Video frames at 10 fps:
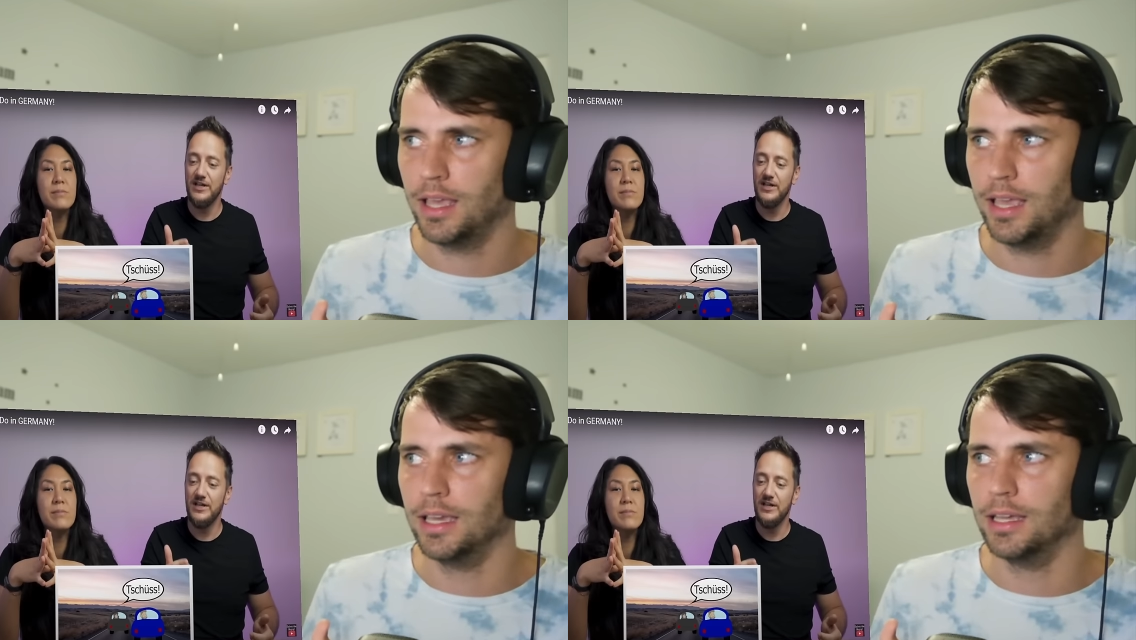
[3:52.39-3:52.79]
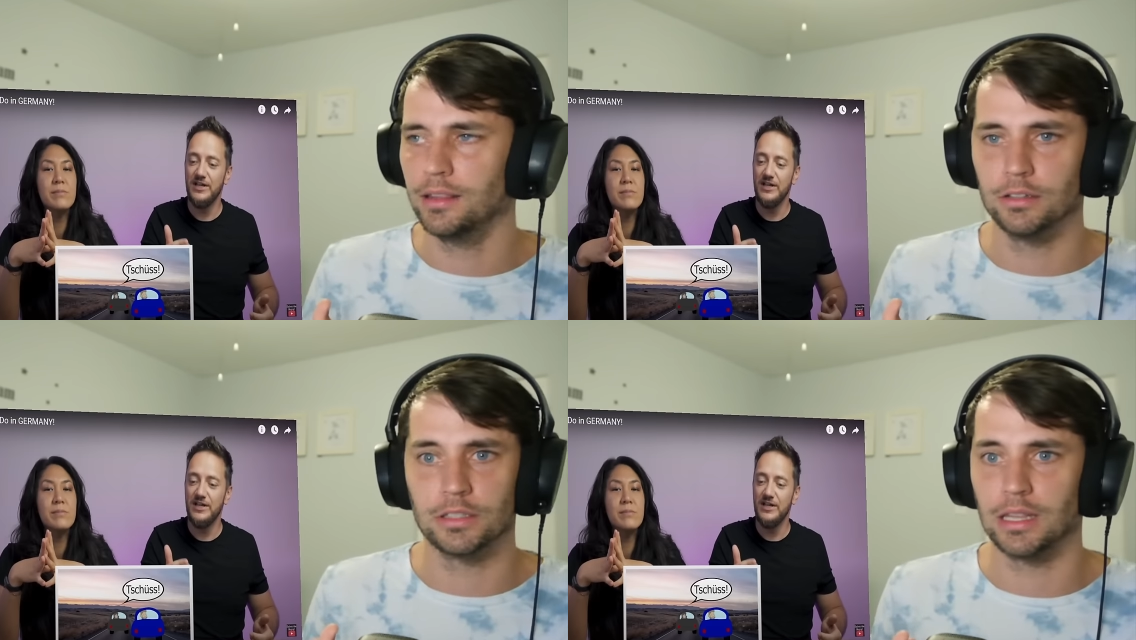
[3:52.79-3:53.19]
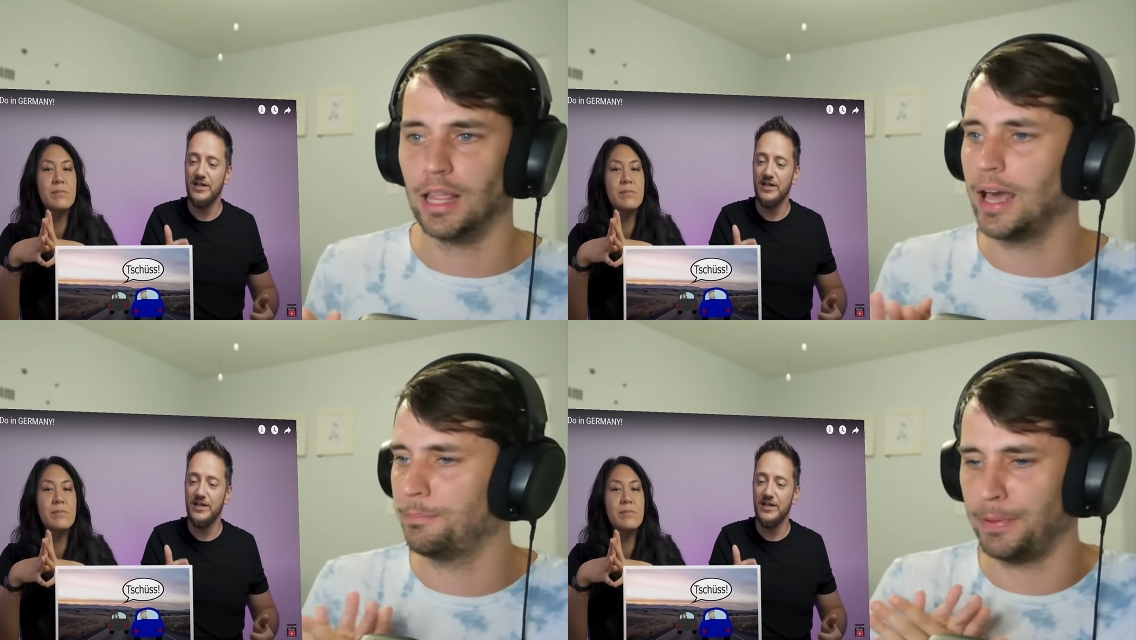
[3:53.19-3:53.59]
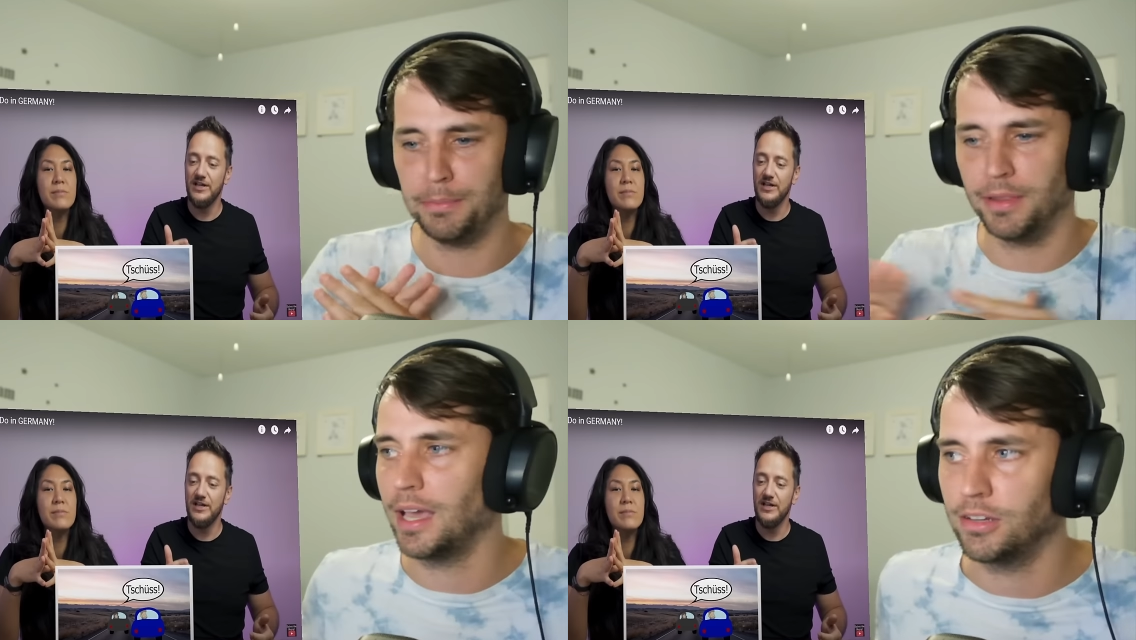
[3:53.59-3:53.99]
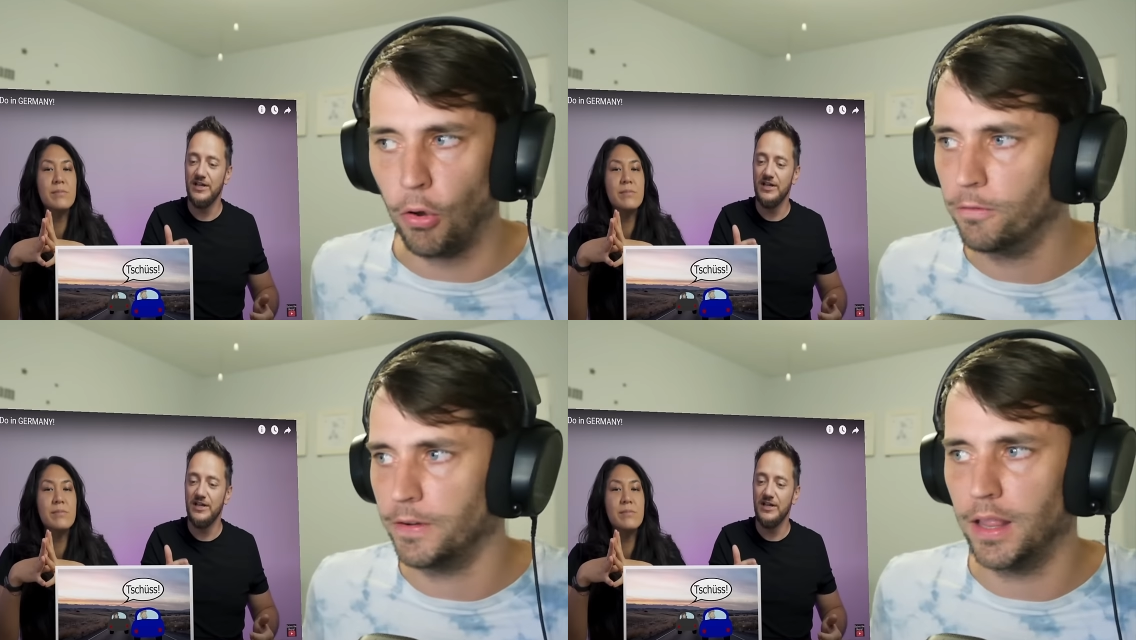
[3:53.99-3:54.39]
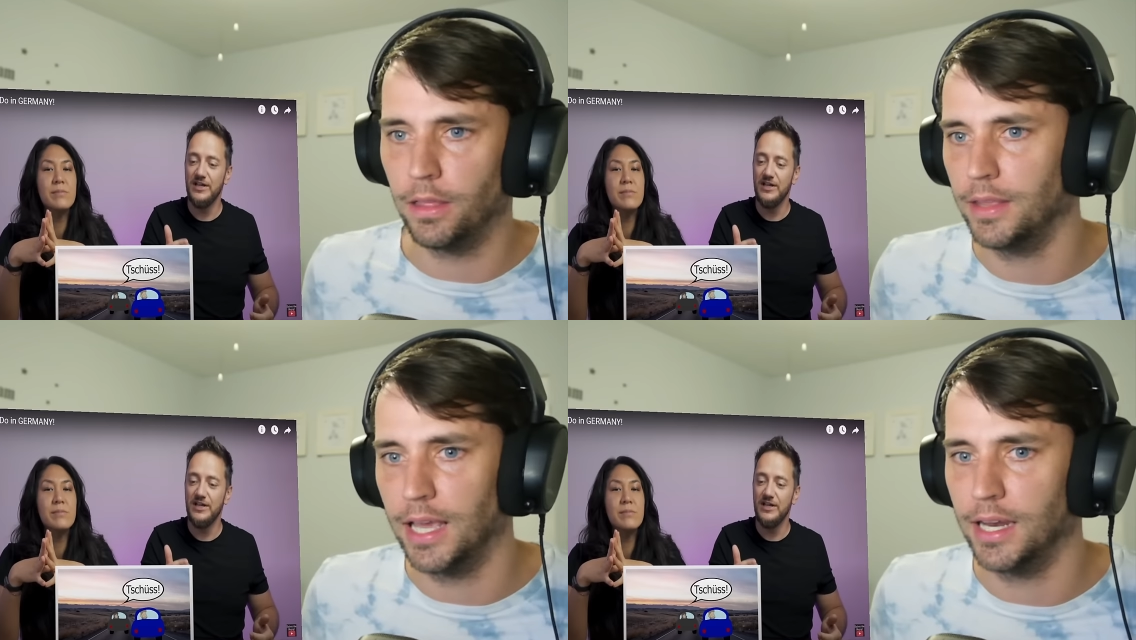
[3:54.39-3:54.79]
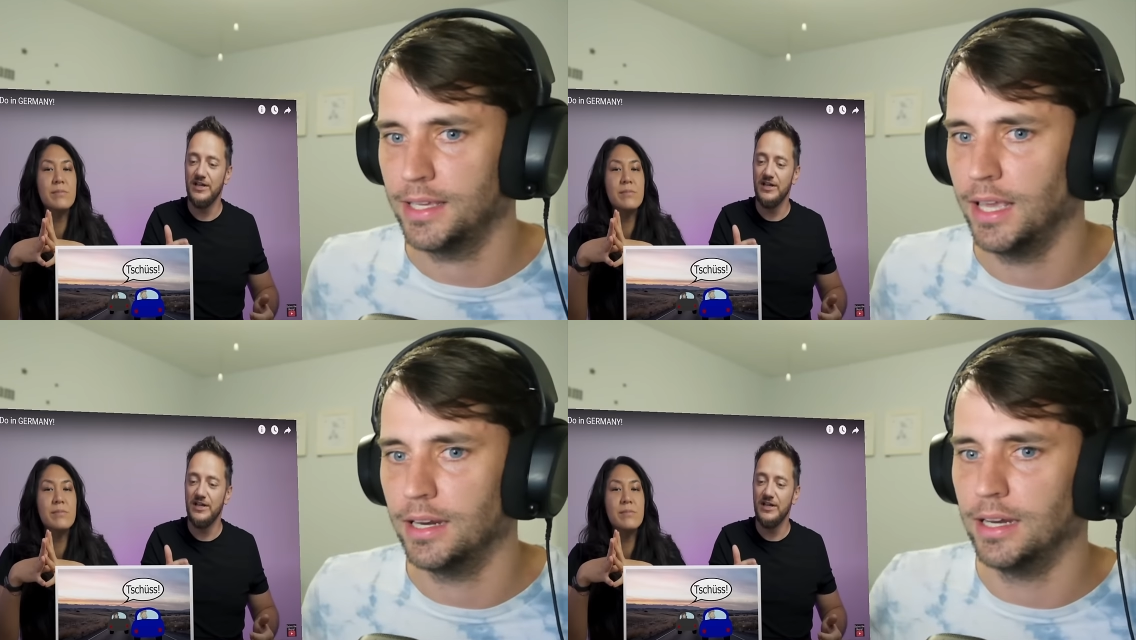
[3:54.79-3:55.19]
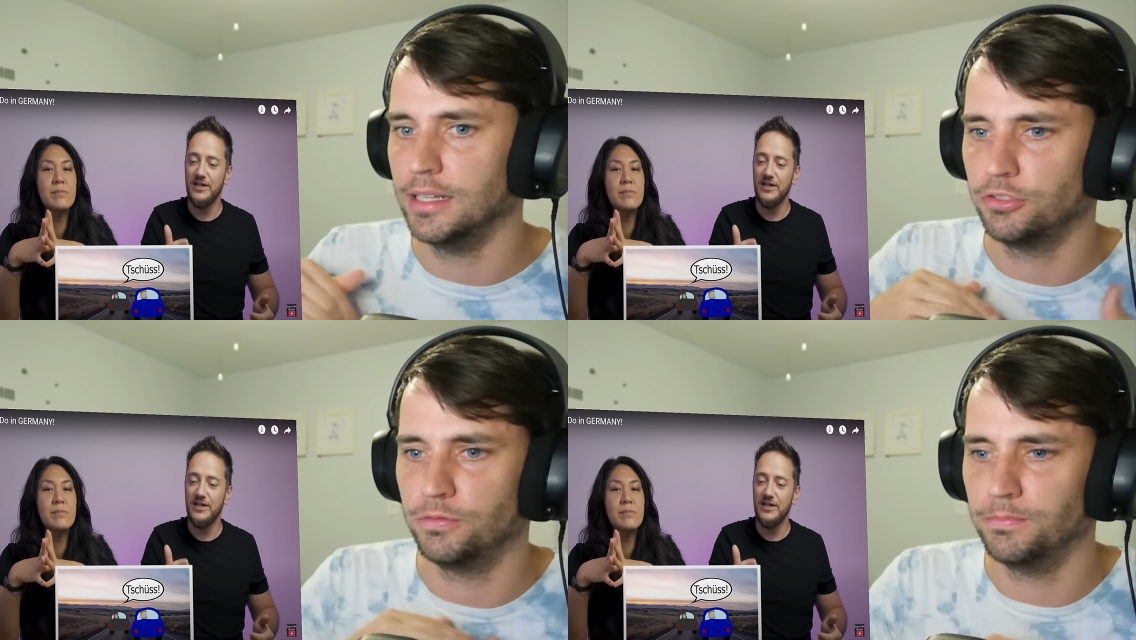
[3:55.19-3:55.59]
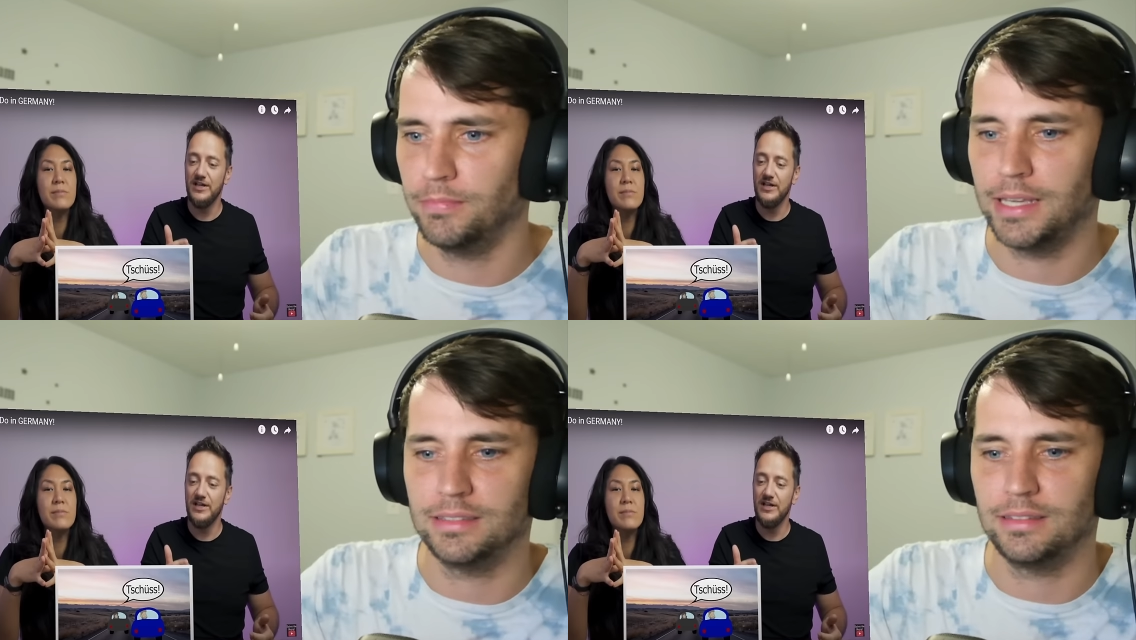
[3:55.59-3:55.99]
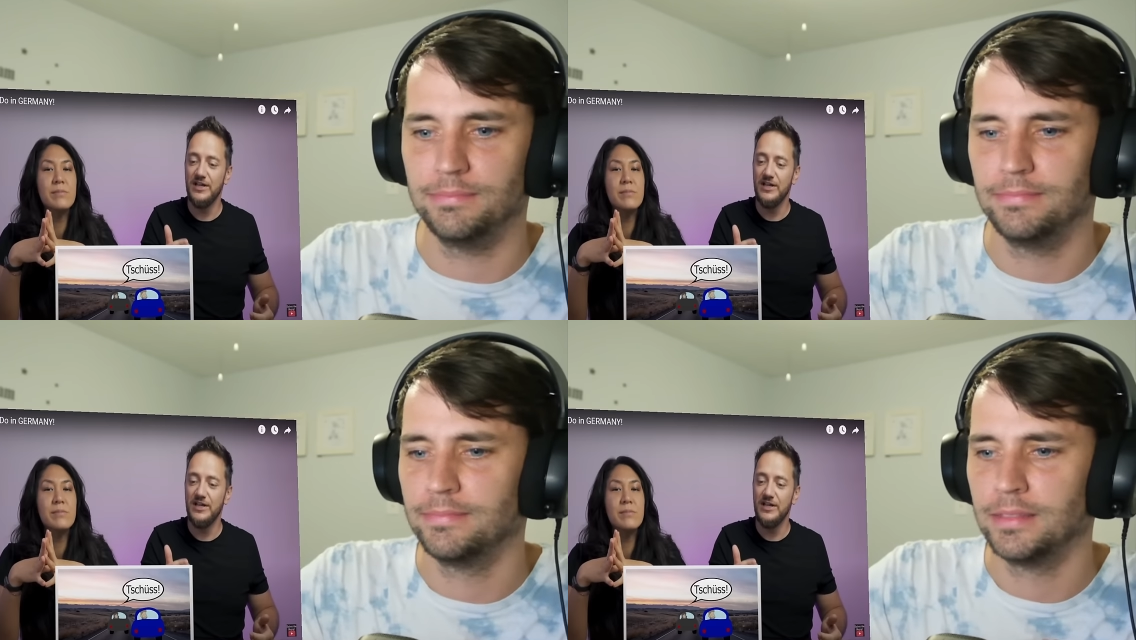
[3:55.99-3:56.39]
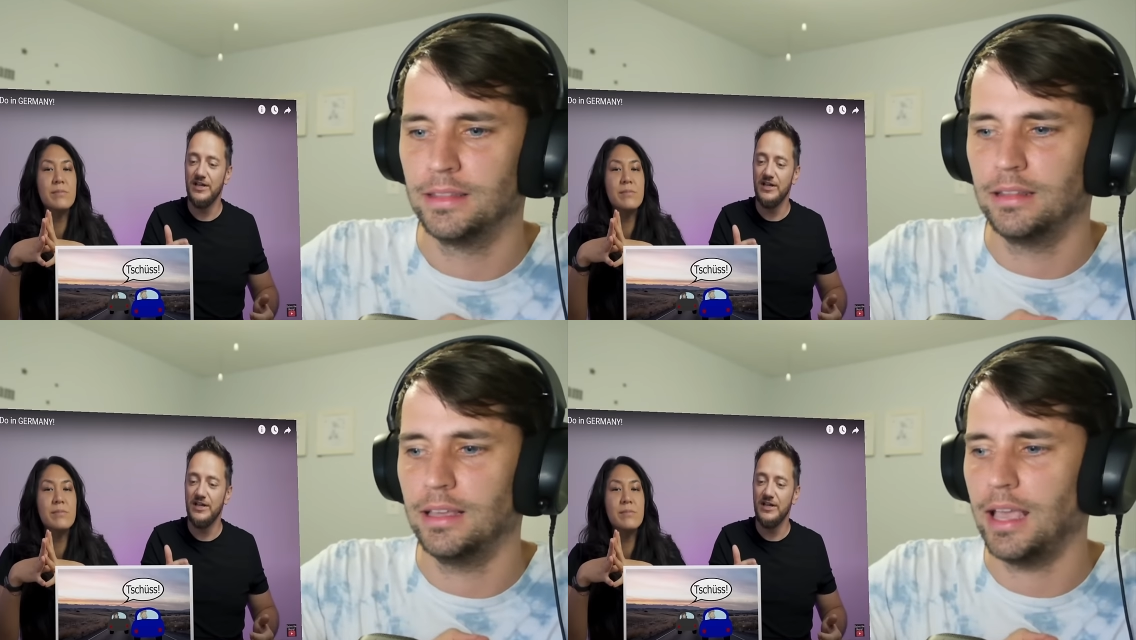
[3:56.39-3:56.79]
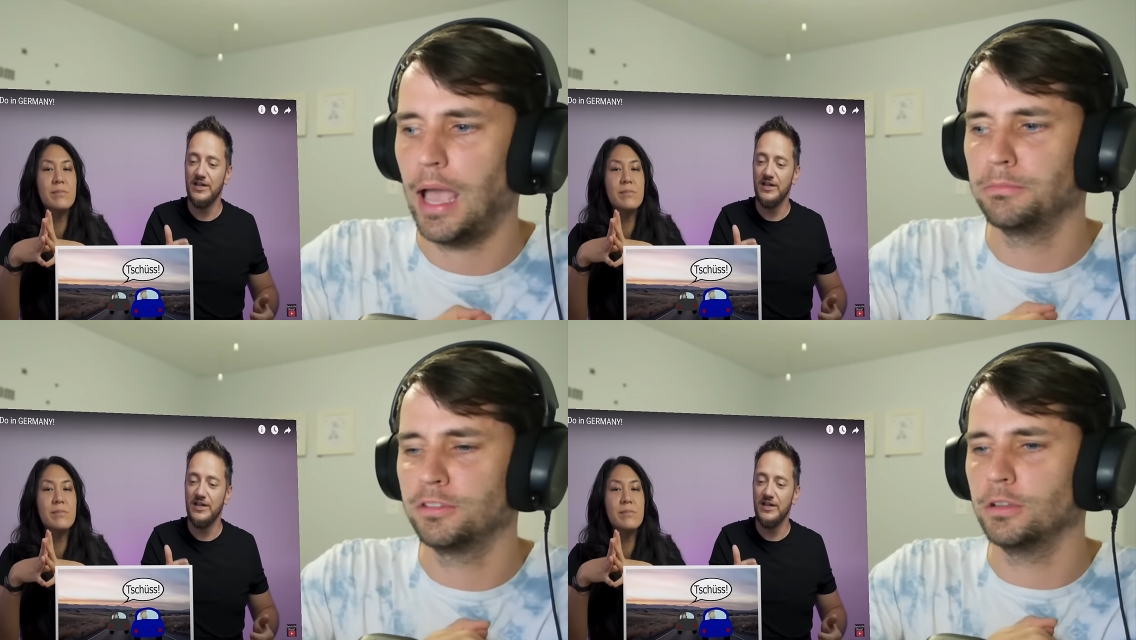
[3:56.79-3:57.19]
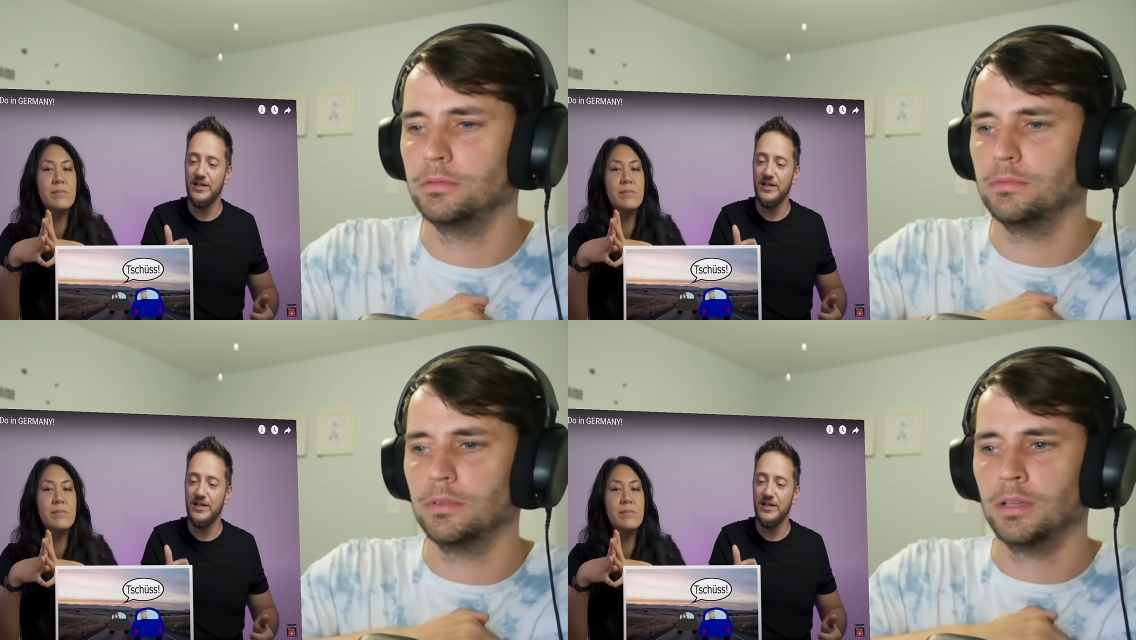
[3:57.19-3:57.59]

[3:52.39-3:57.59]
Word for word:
Speaker 1: And there's a lot of people that don't follow the etiquette, and it makes absolute,